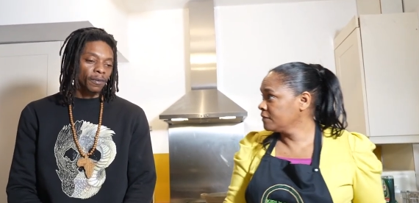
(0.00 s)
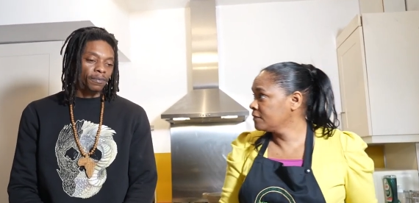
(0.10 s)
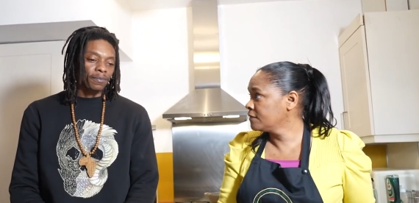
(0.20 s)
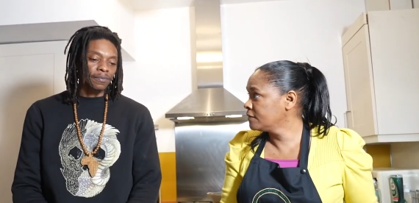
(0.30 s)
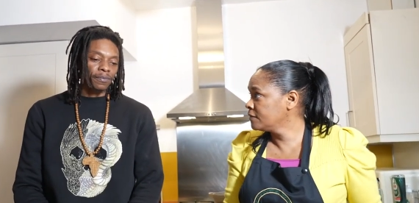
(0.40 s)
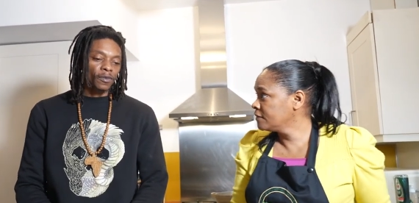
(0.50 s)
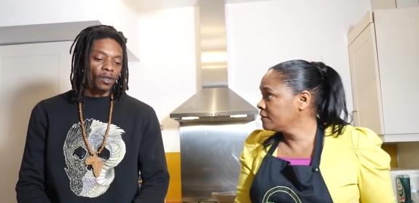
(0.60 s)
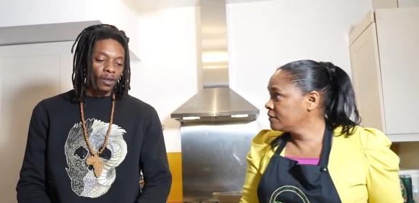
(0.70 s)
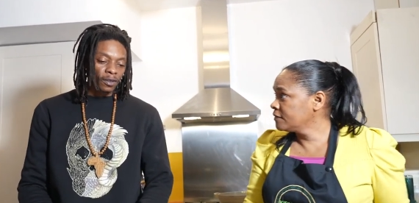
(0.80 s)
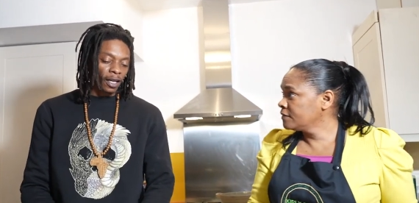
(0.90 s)
Speaker 1: um,
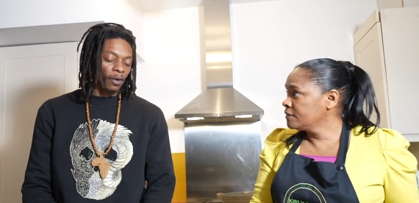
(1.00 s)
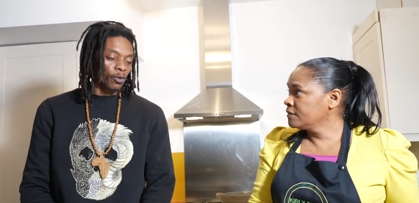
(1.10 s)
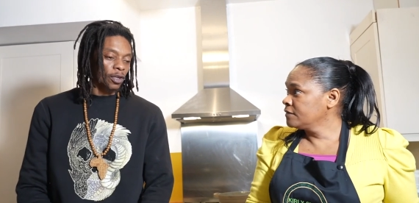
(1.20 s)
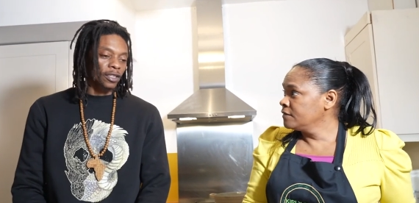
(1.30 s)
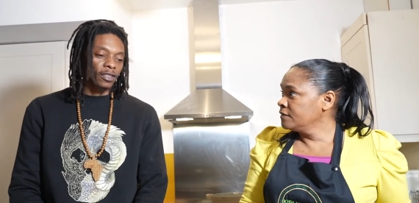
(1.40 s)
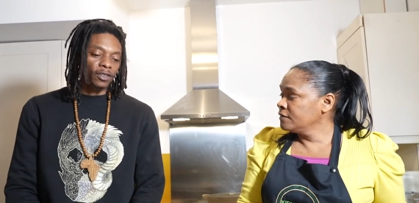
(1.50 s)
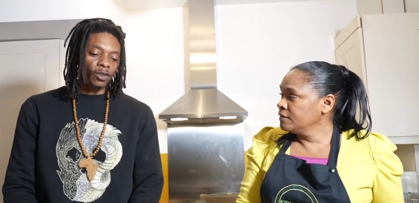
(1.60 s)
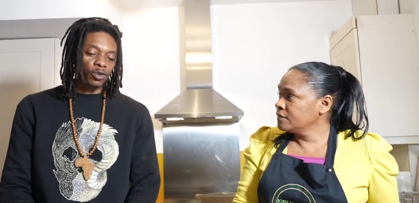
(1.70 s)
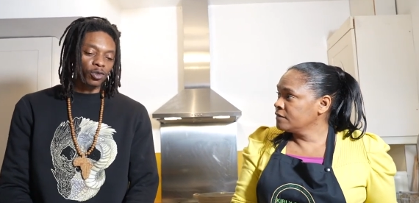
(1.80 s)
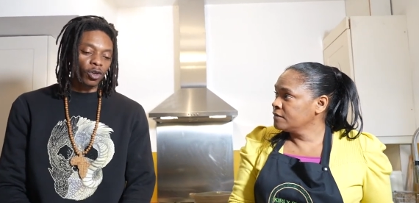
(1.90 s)
that
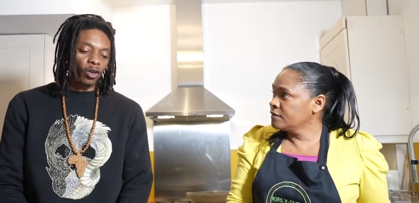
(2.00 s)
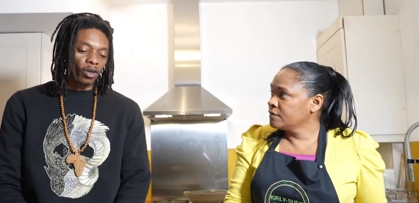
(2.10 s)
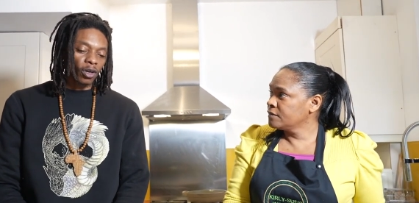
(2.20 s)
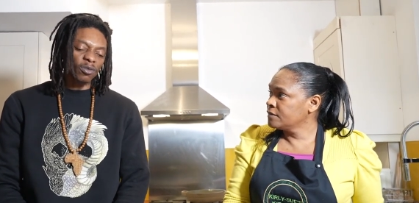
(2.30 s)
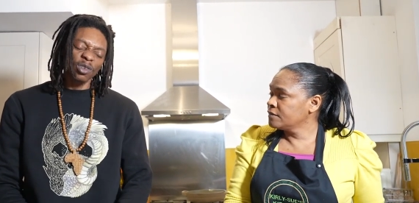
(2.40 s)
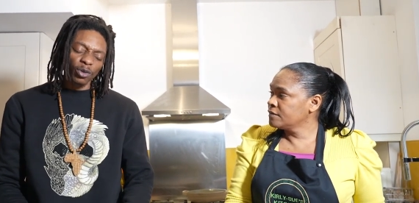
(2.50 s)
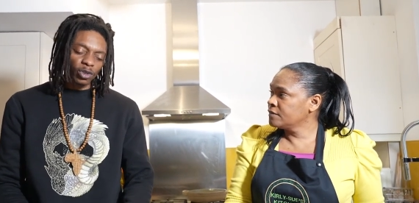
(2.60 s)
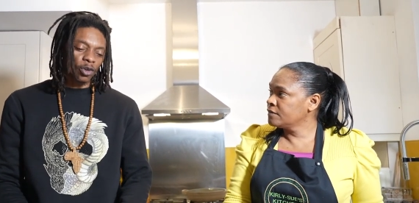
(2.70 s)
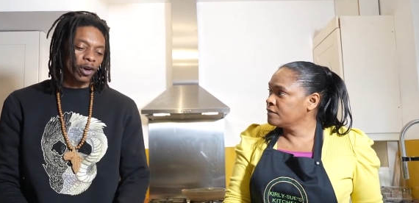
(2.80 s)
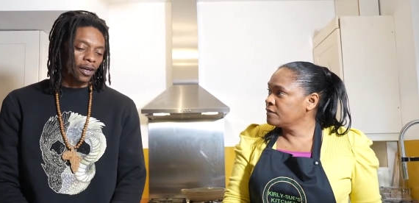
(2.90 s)
release not too long ago. It
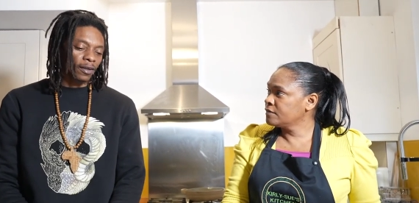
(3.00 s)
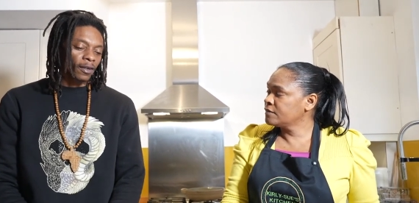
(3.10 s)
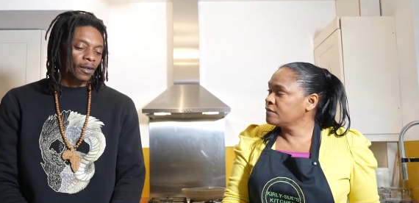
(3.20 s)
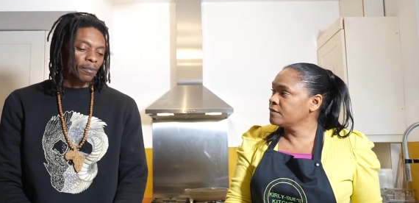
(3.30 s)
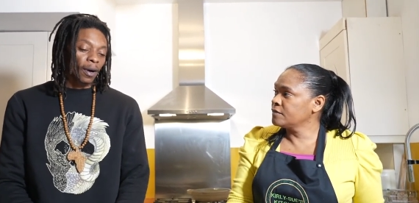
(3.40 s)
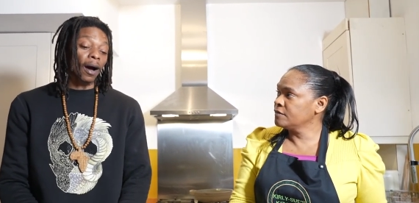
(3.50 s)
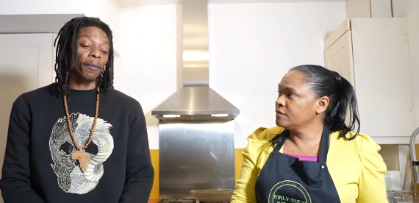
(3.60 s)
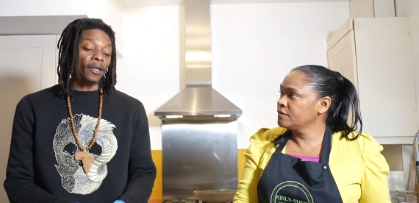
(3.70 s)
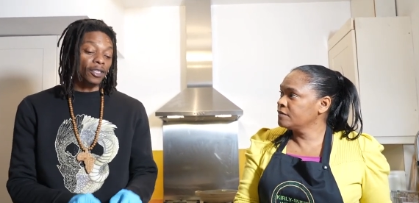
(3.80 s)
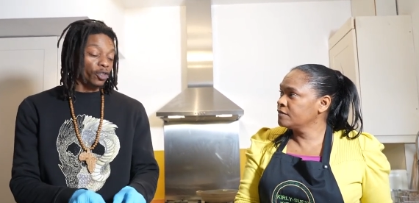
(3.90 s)
was alright, mm-hmm. but
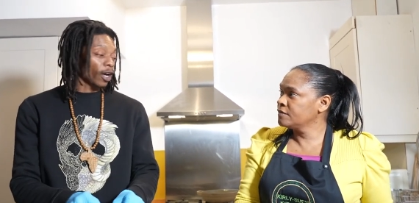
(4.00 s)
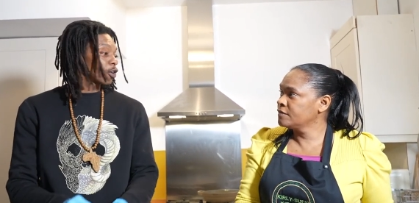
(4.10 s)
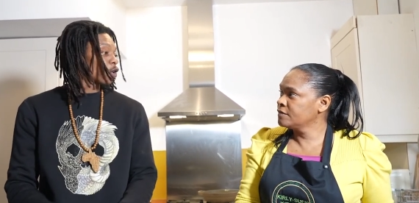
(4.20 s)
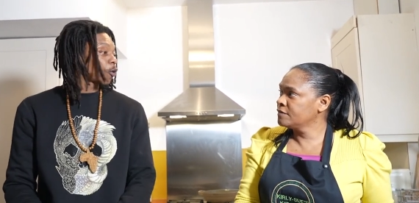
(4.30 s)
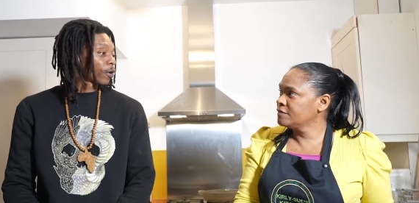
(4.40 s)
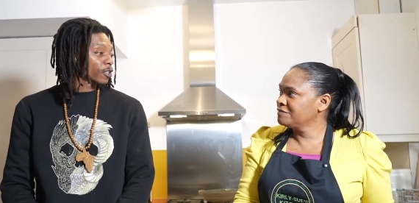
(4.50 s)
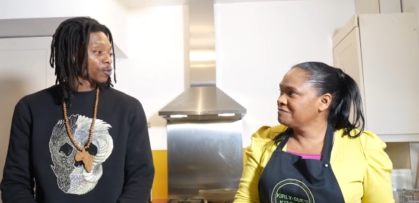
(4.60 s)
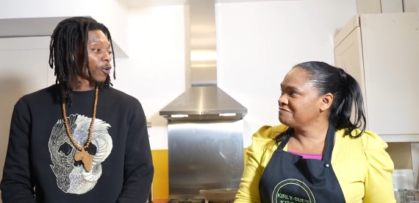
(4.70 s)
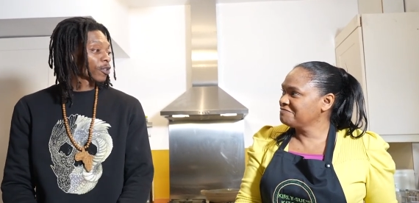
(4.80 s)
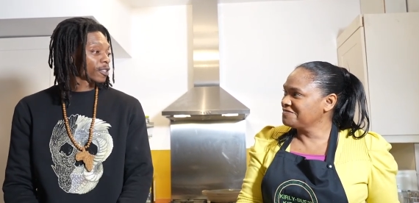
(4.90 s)
I want to try your one
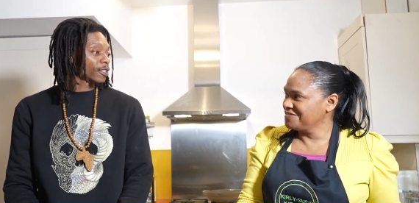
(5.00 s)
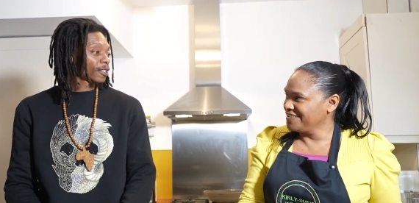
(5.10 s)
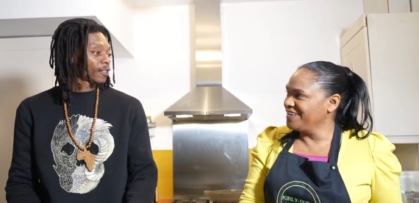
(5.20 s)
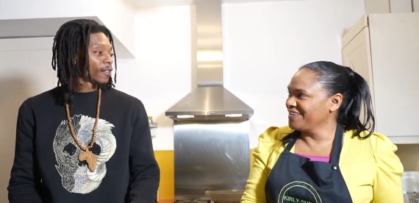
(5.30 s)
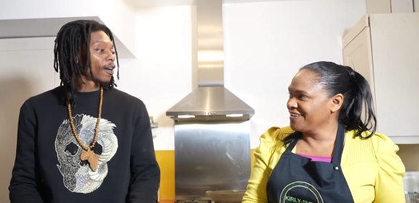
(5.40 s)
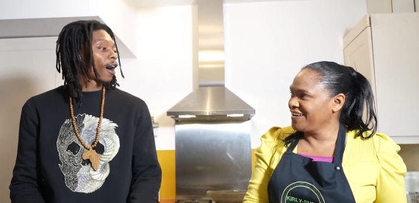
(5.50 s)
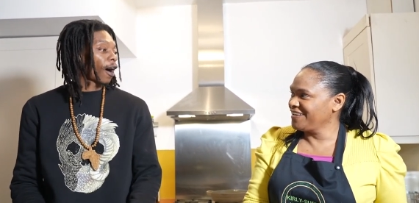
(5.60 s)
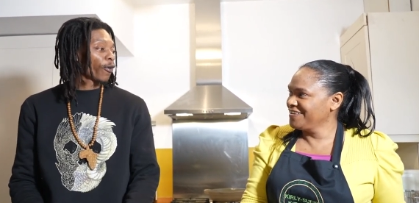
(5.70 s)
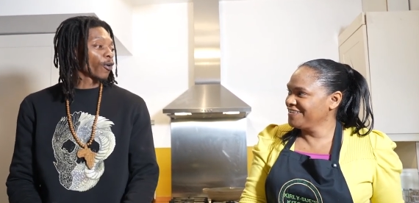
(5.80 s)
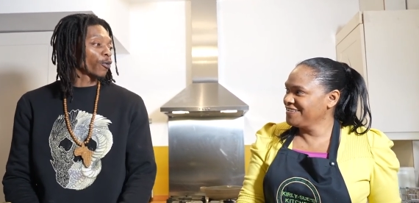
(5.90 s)
as well and see
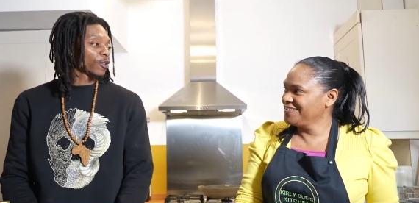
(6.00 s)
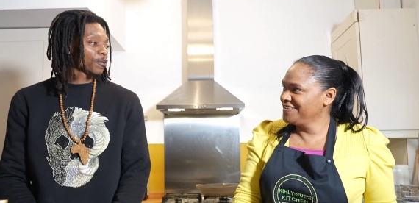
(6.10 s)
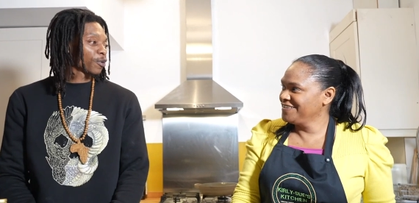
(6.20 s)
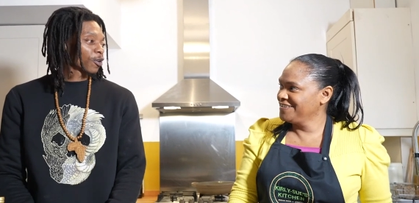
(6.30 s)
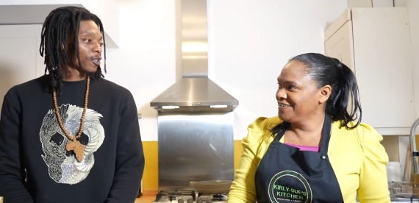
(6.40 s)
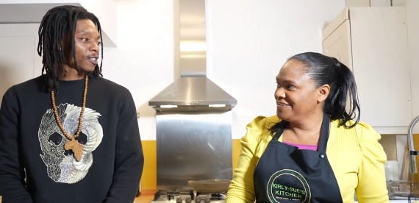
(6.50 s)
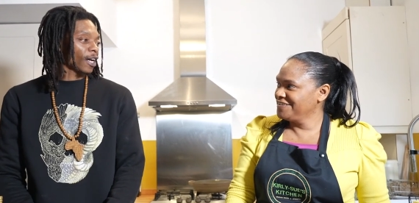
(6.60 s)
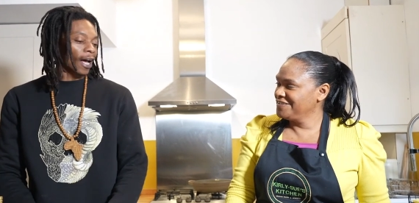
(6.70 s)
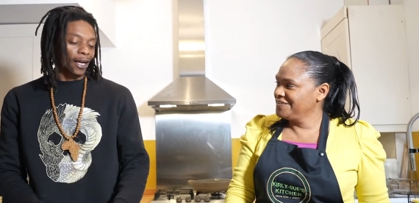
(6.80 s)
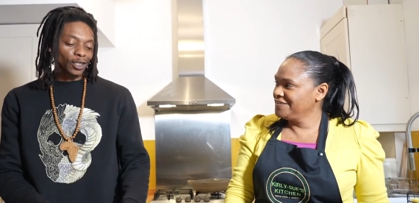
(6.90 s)
okay. how it was
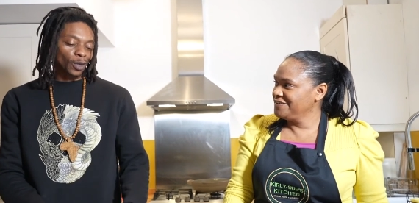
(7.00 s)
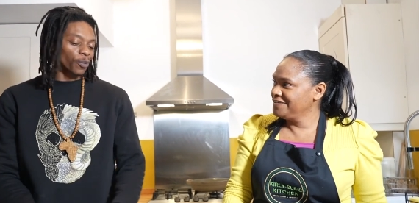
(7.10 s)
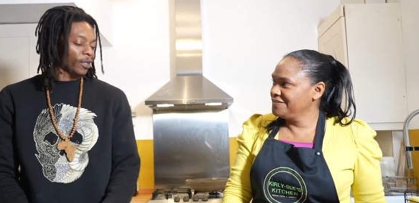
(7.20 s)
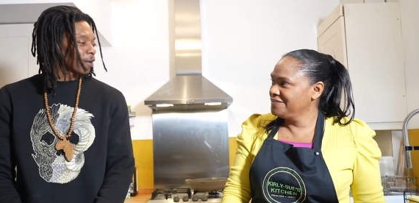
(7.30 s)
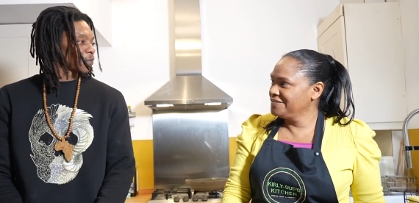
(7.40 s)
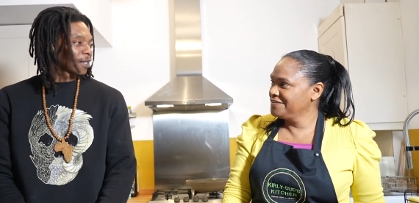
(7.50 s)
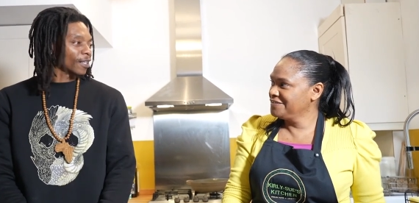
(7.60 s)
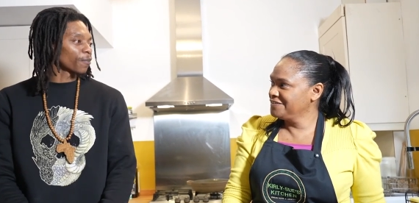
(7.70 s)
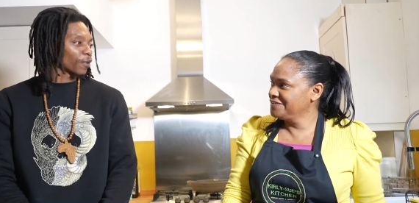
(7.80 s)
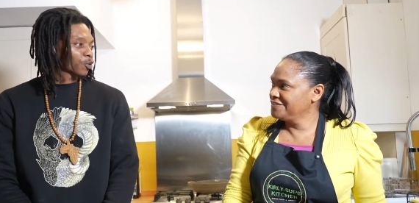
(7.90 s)
because I had someone that
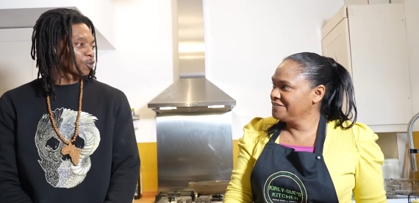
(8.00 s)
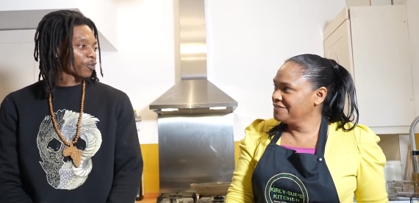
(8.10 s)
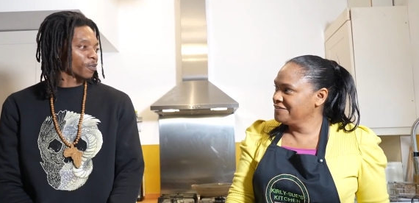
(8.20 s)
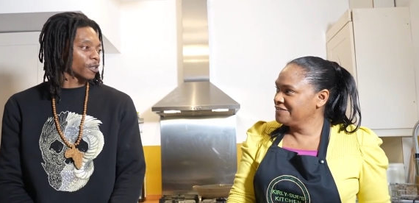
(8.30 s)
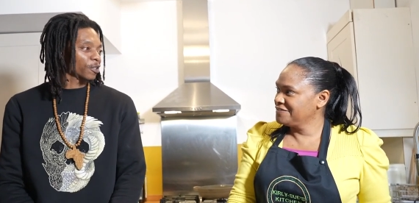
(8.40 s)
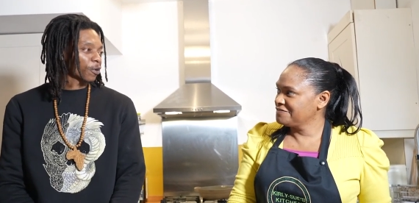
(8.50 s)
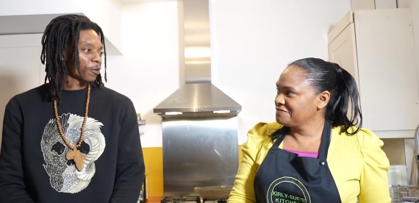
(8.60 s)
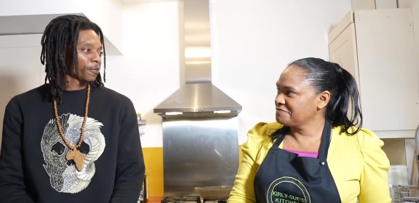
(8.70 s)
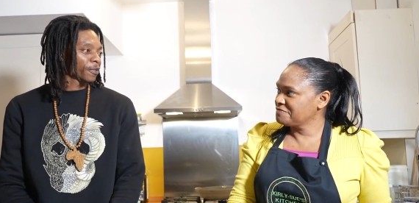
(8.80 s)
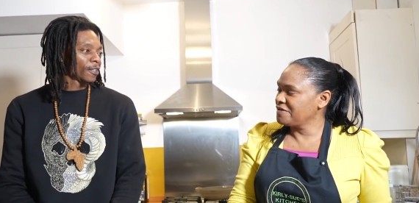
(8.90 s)
made that mushroom for me as
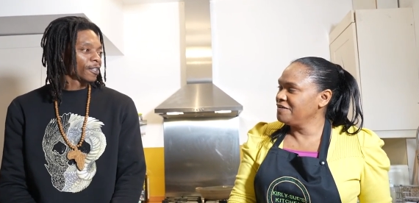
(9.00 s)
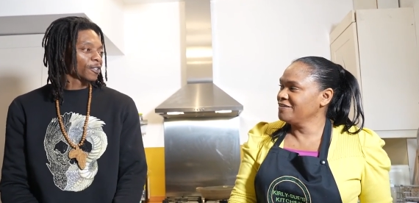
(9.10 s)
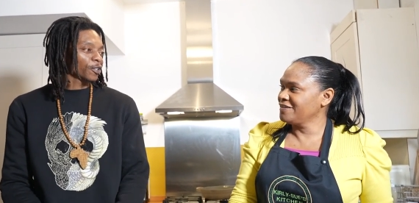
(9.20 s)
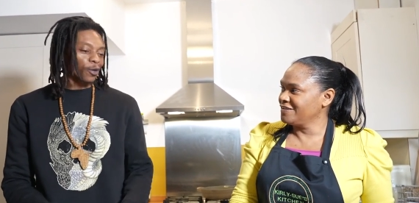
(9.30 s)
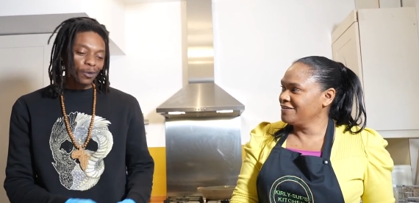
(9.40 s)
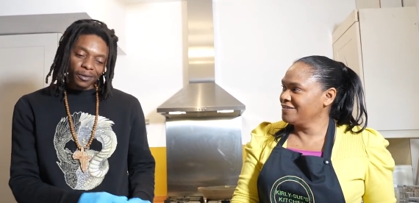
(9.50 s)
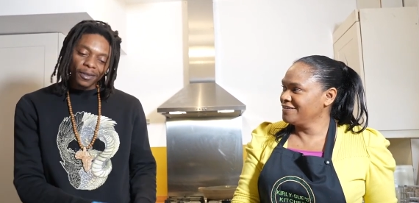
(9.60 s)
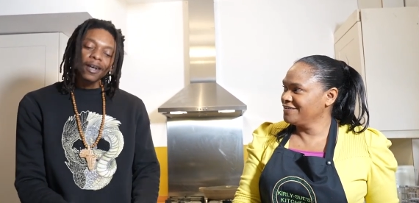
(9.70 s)
well. Okay. So